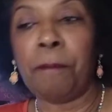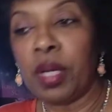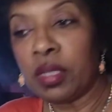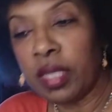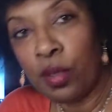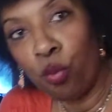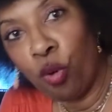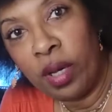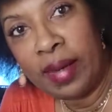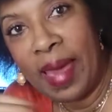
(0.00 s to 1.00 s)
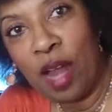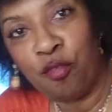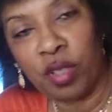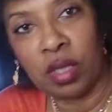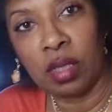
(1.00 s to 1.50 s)
But they run
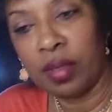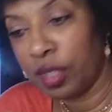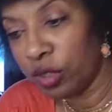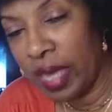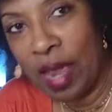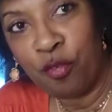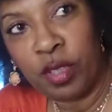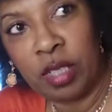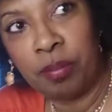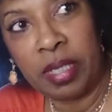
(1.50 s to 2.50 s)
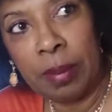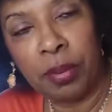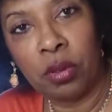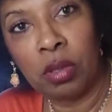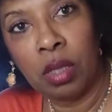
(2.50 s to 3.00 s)
Africa. There's African
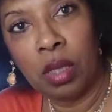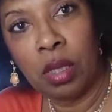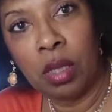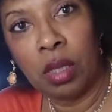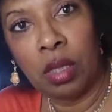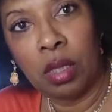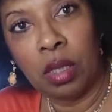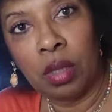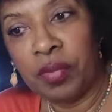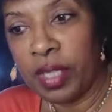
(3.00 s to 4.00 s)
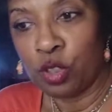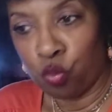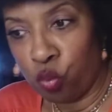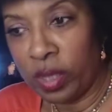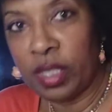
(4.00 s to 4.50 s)
people that's
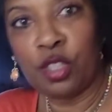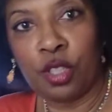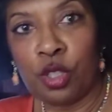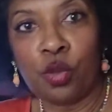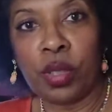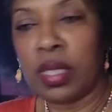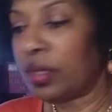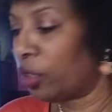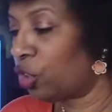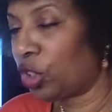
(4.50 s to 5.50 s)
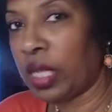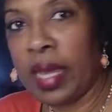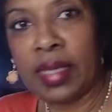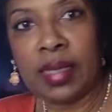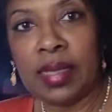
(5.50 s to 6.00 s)
running the UN. There's
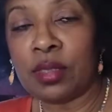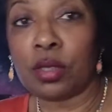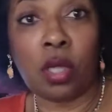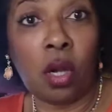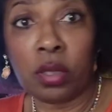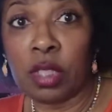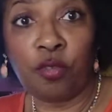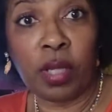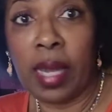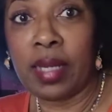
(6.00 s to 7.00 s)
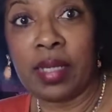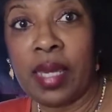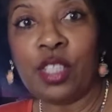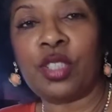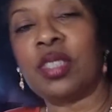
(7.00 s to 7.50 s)
Chinese. There's all different kind of
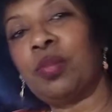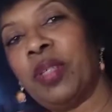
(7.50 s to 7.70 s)
nations.